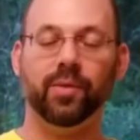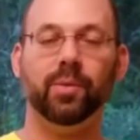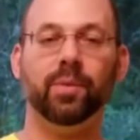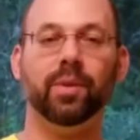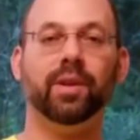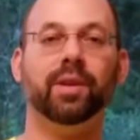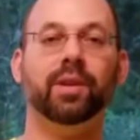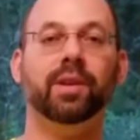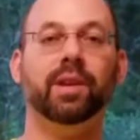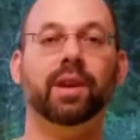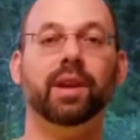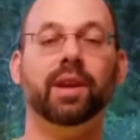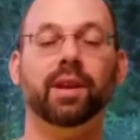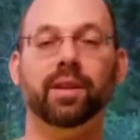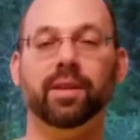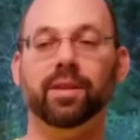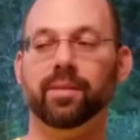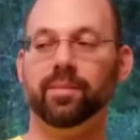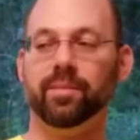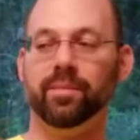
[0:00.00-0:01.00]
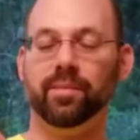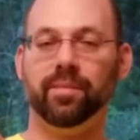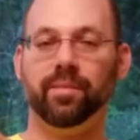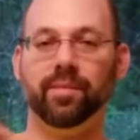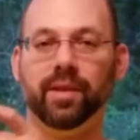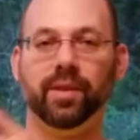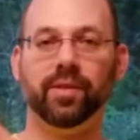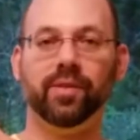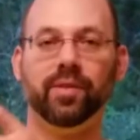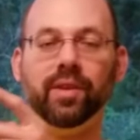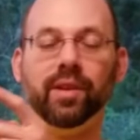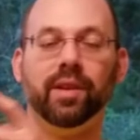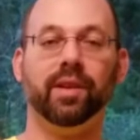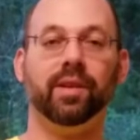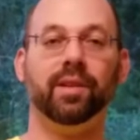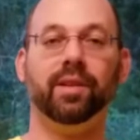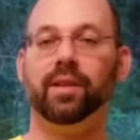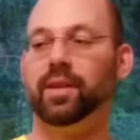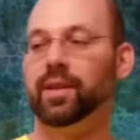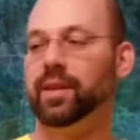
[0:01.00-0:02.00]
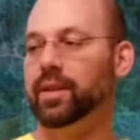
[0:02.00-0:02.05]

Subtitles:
you want to eat this thing,